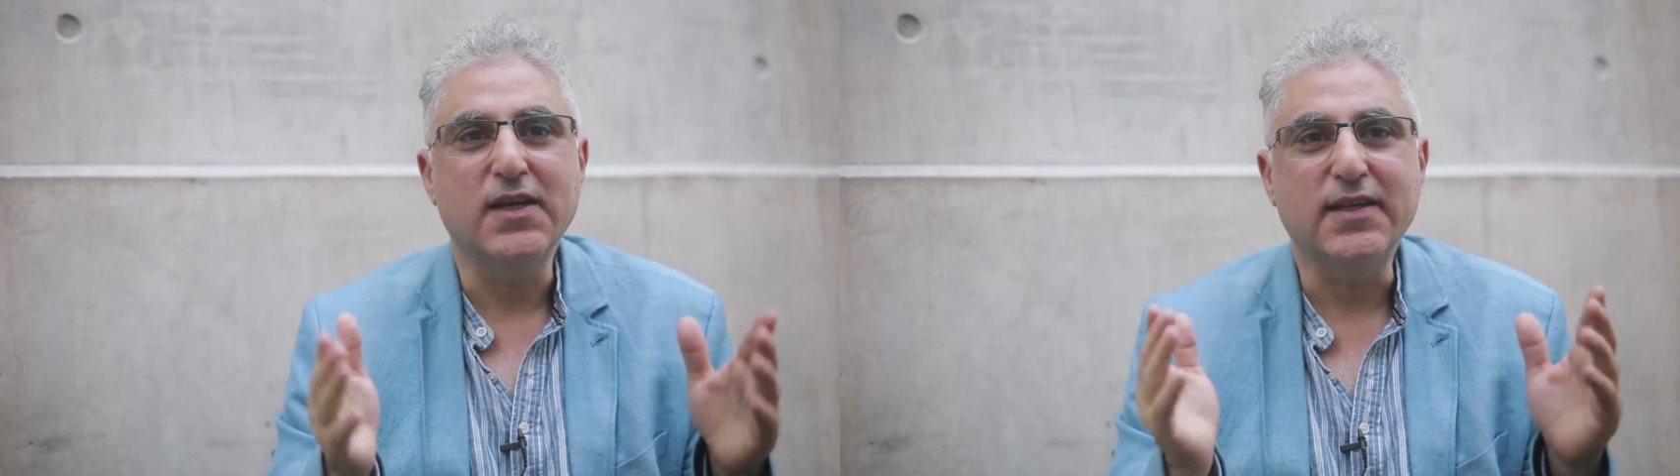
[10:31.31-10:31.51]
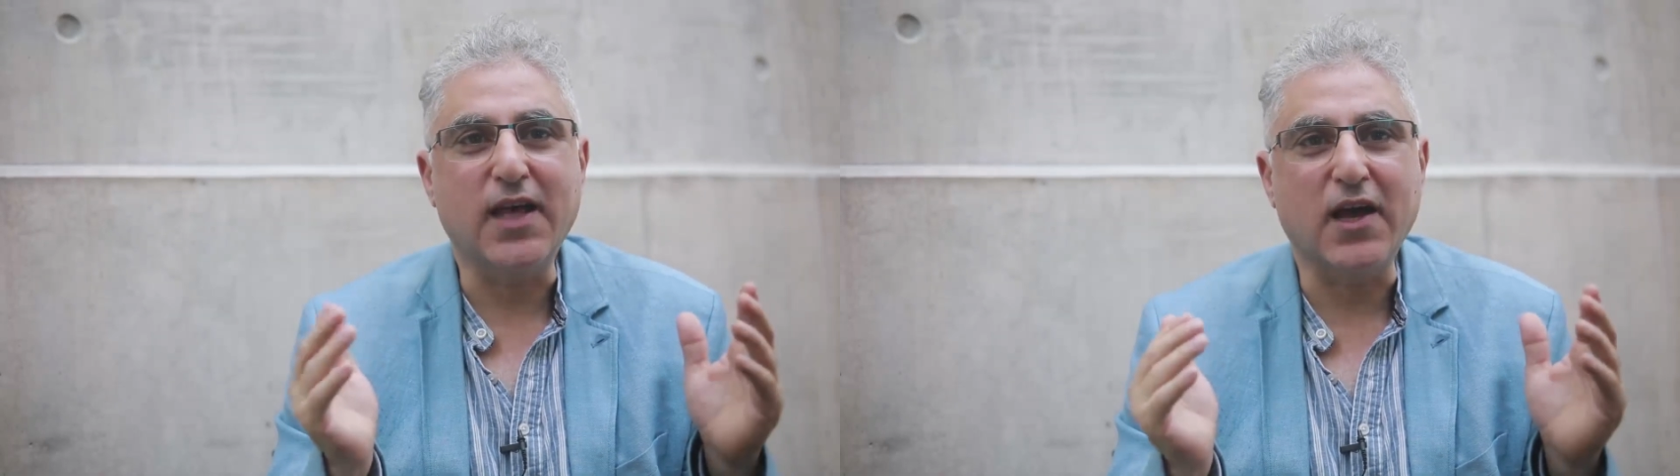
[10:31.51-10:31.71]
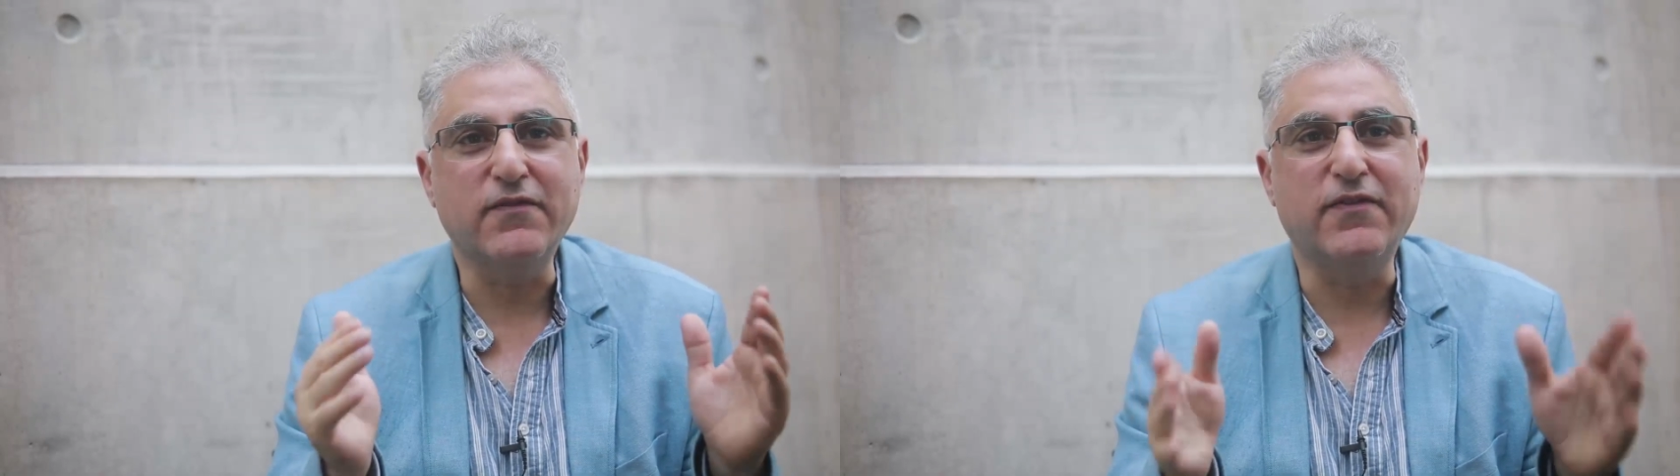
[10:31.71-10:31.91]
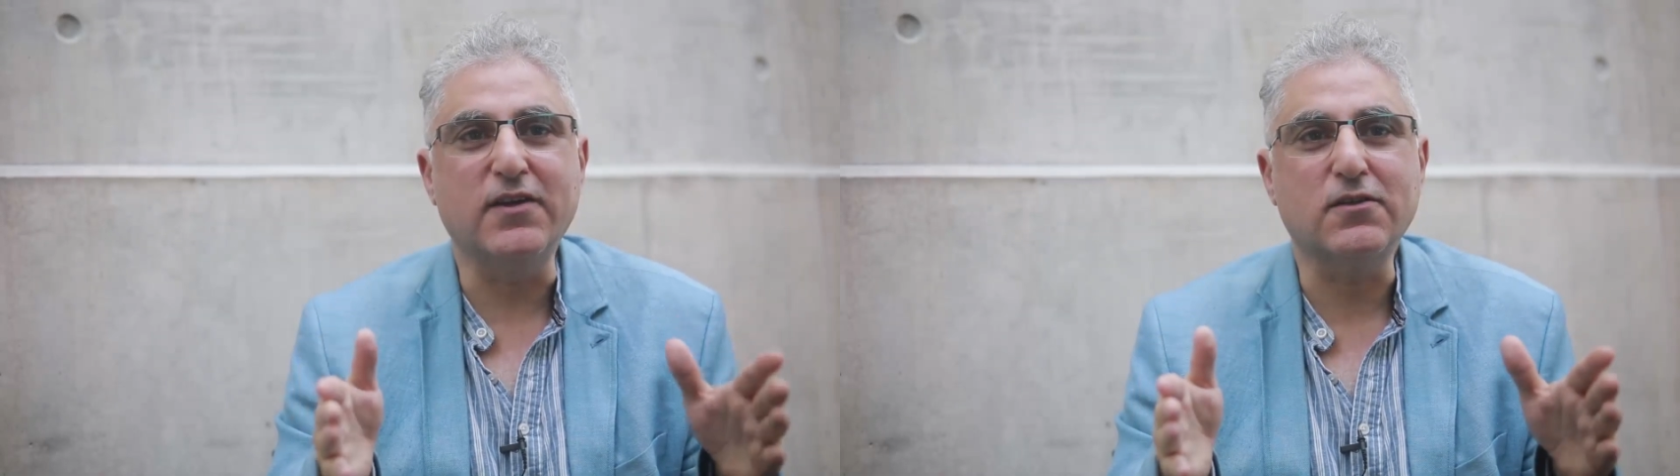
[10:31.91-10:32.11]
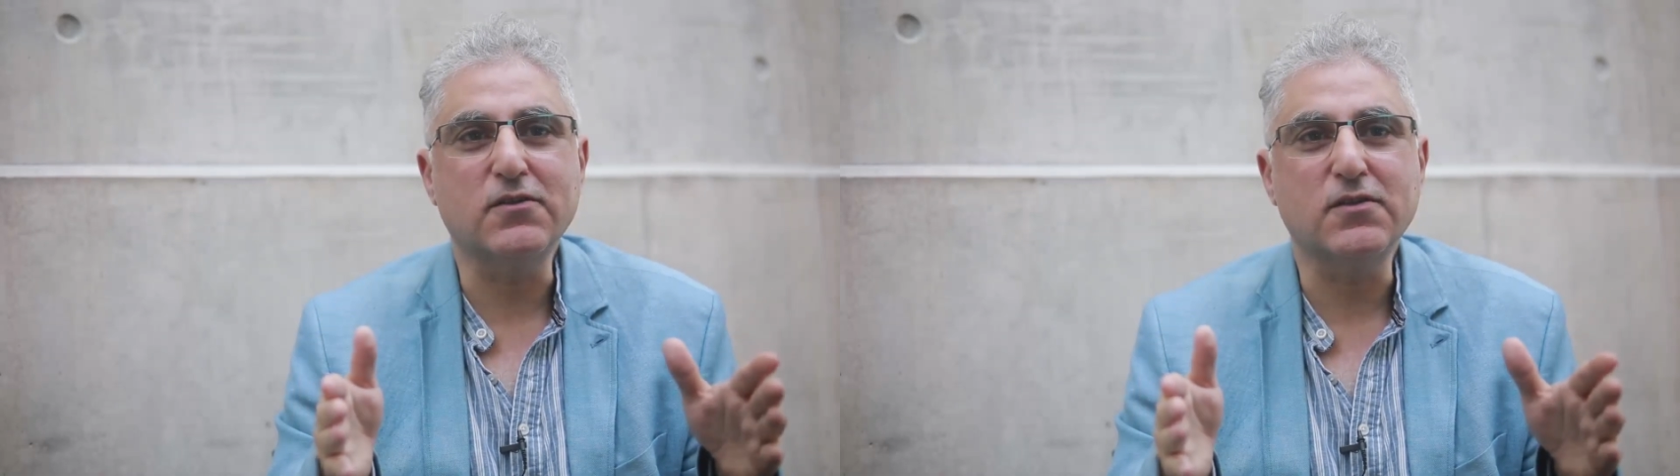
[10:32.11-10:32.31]

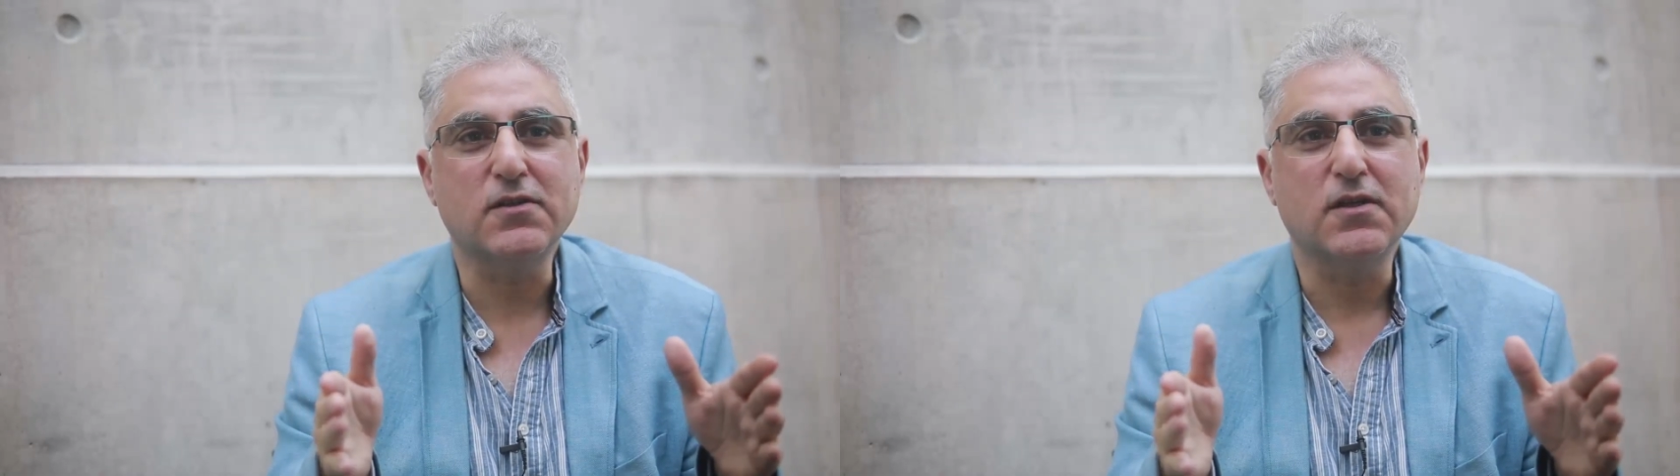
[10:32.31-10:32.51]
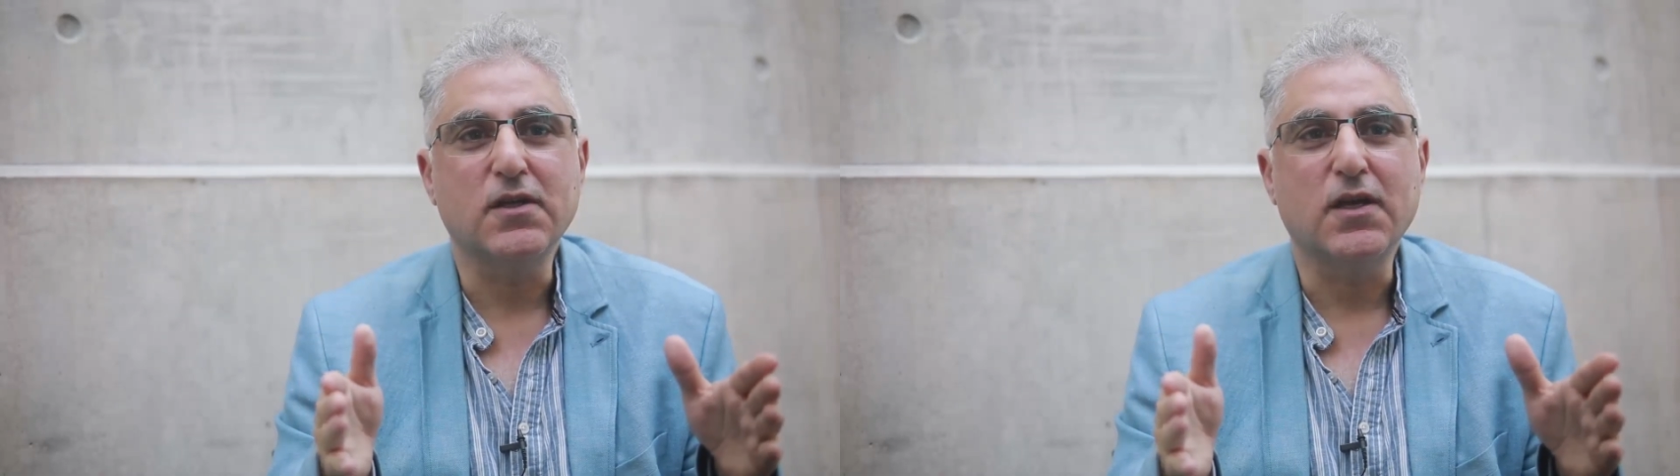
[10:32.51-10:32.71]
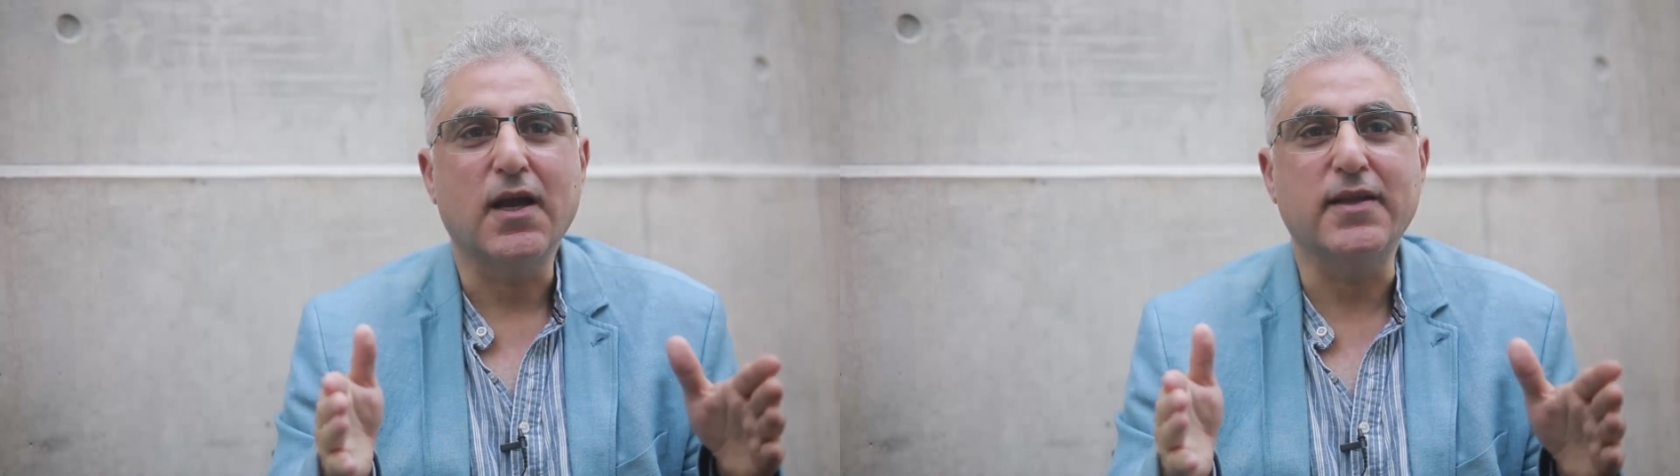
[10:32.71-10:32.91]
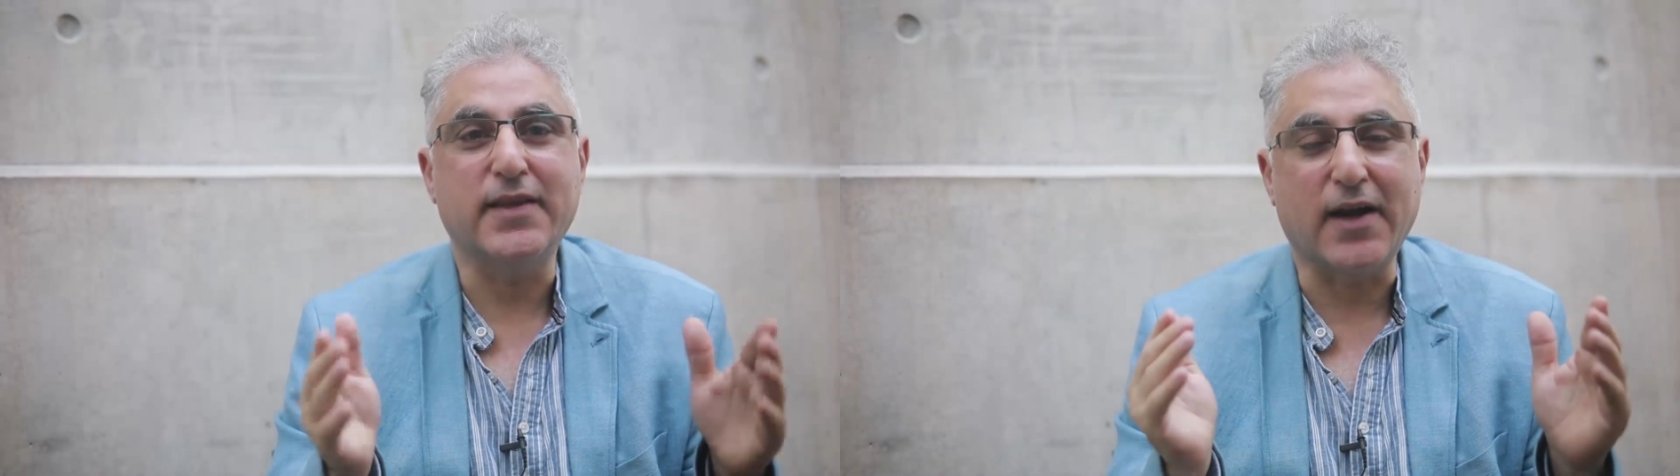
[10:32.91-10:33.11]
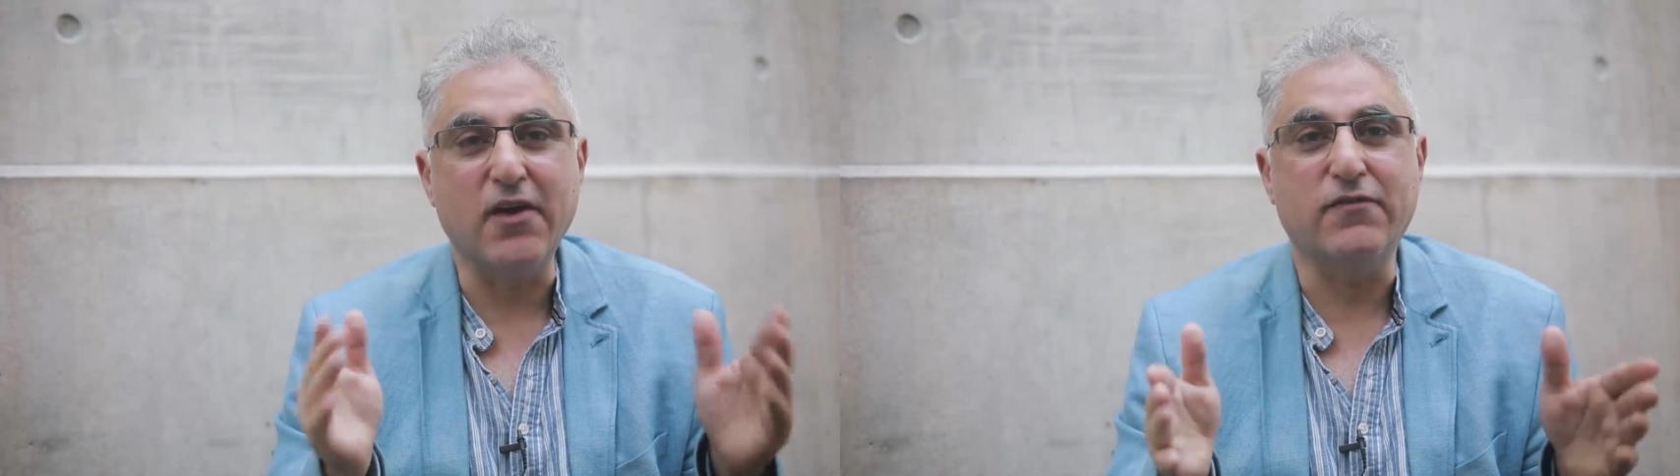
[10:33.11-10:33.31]
diverse
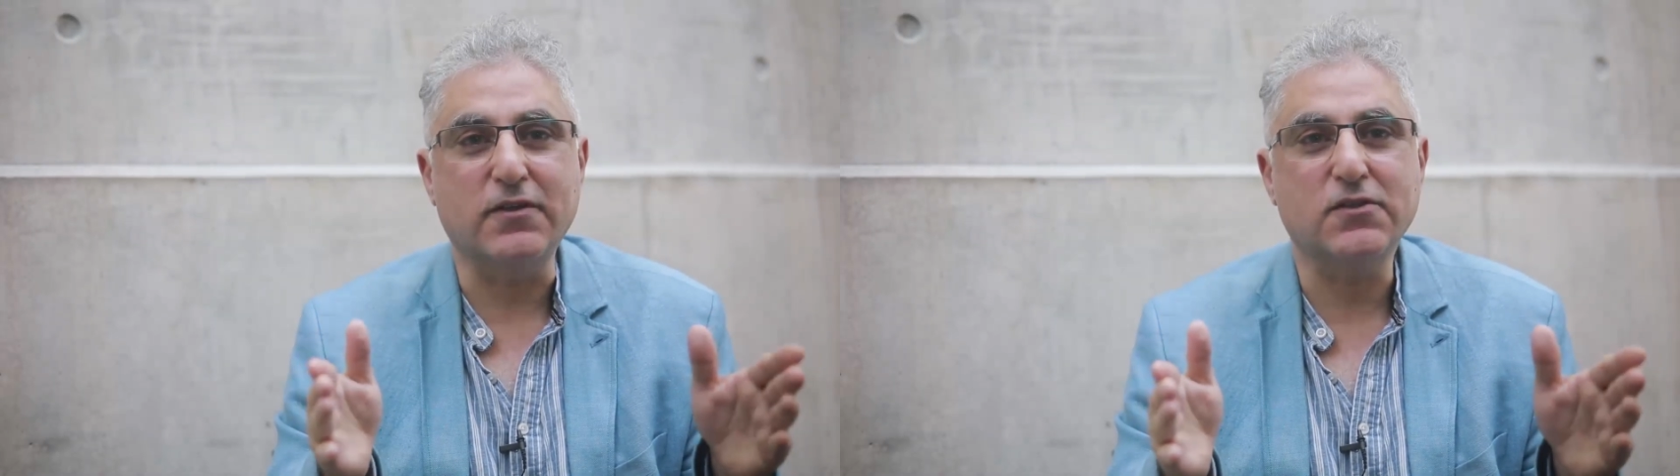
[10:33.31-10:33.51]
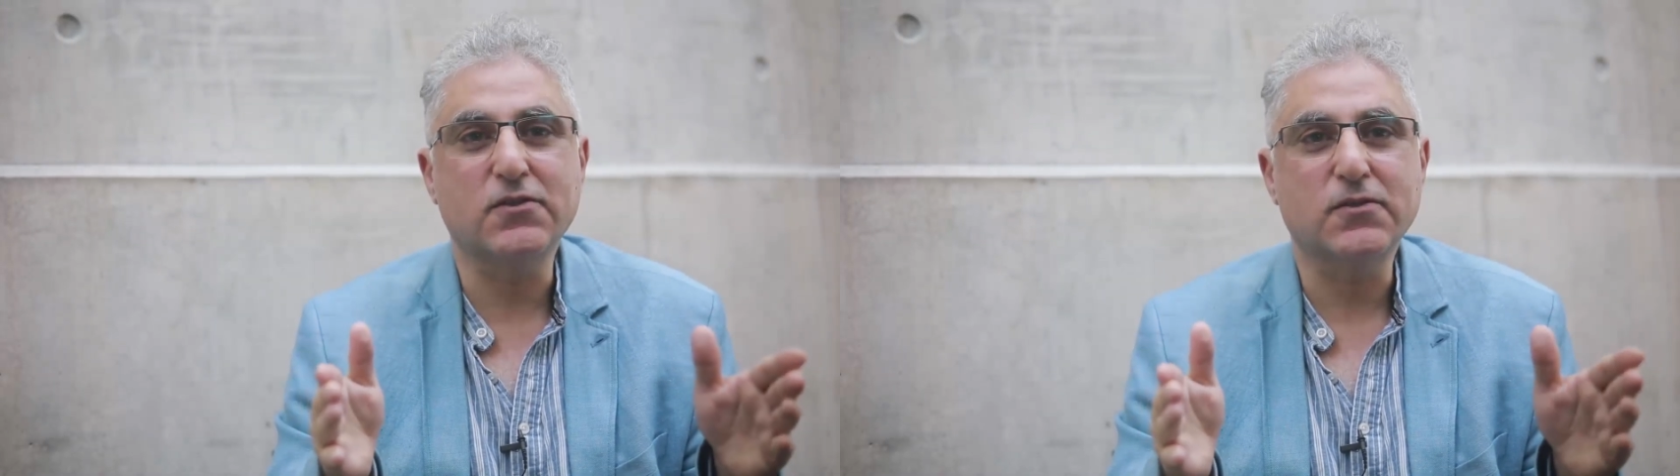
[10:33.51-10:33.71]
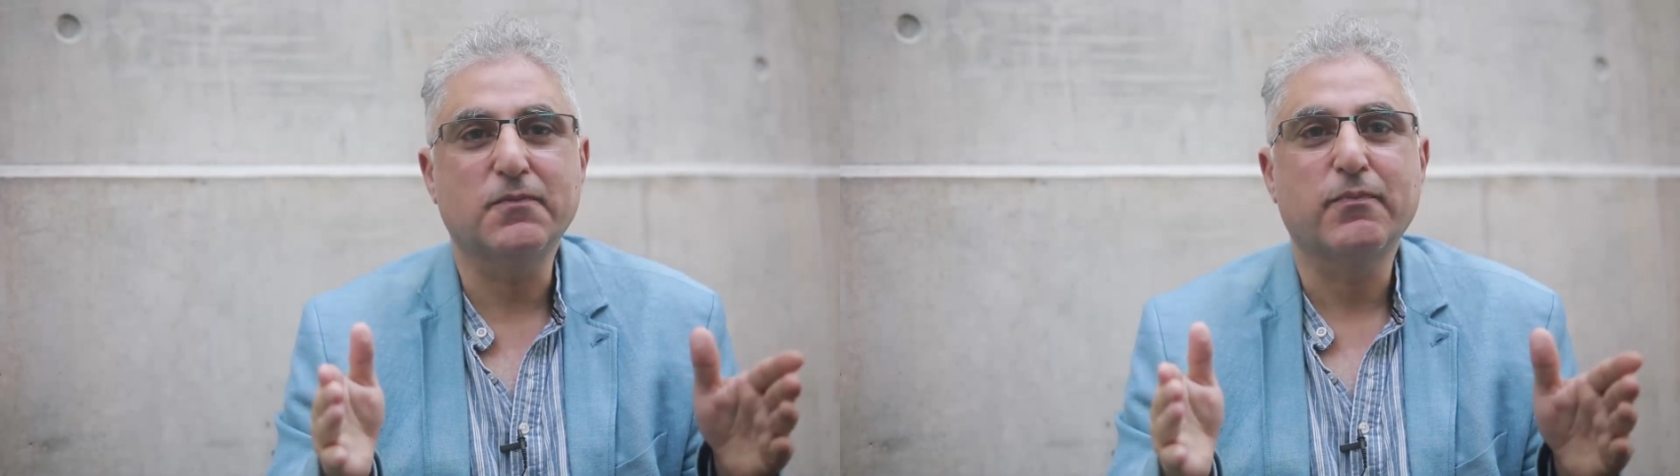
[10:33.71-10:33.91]
drivers,